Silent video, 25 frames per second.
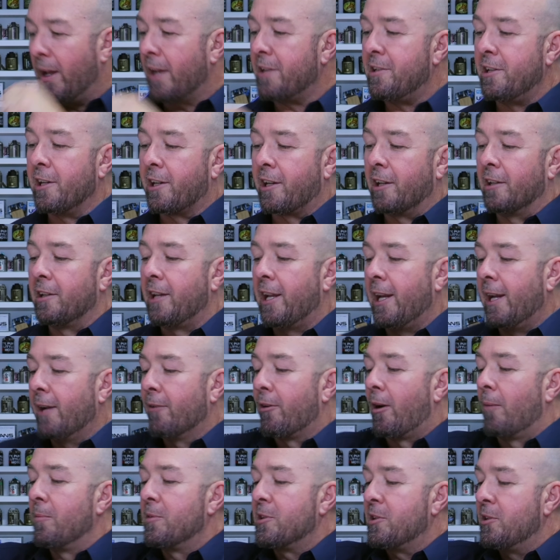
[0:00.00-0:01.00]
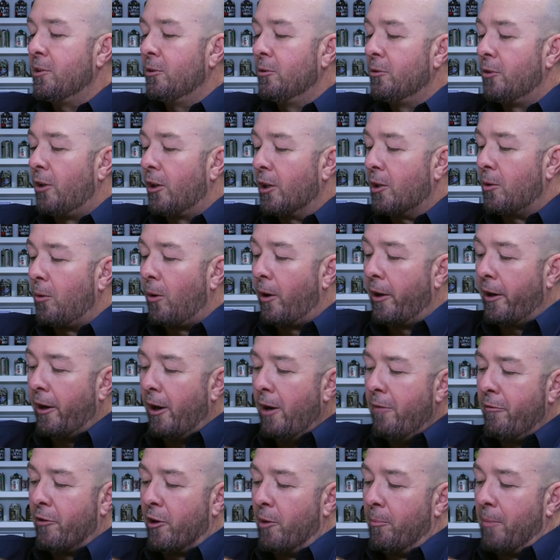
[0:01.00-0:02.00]
as you can hear, I'm still not quite
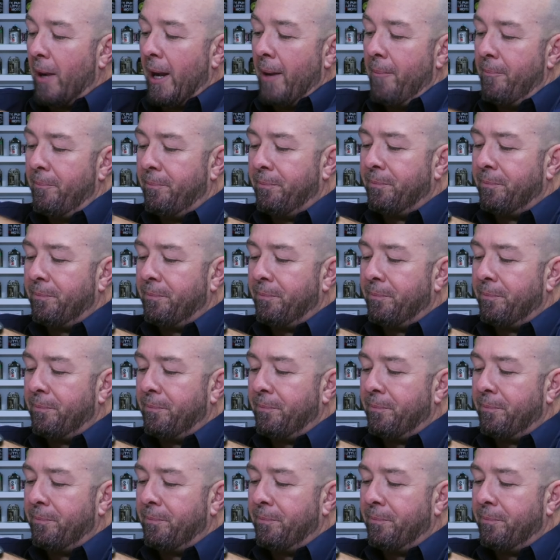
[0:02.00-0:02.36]
over it, but